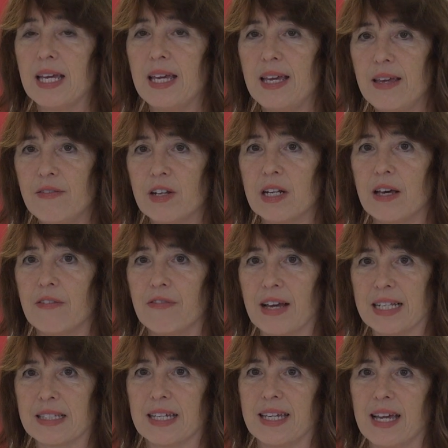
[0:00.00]
even
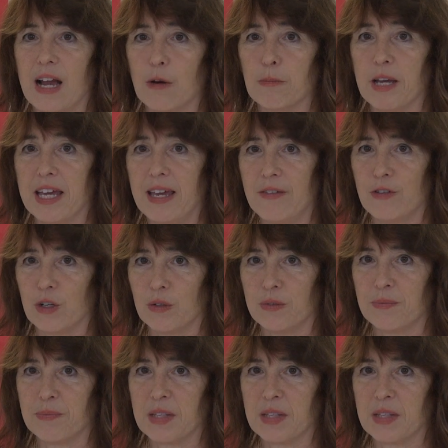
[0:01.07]
affecting our behavior.